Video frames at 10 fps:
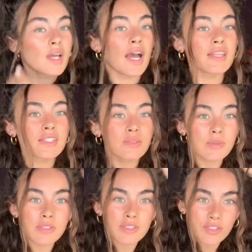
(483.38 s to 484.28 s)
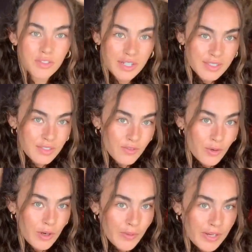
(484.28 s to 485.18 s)
I like to pull the strands
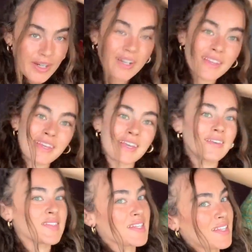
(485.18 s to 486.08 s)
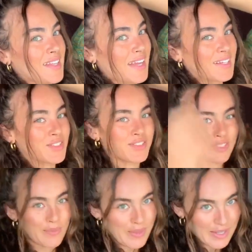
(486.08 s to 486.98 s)
forward. I think it gives a little extra
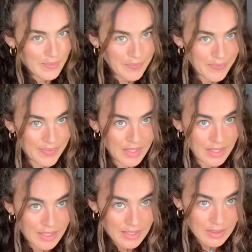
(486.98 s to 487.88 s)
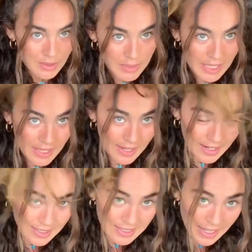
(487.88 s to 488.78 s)
something. So I'm taking a
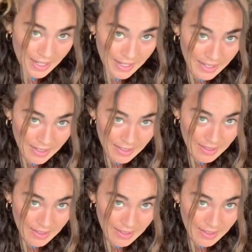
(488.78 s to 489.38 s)
hair tie.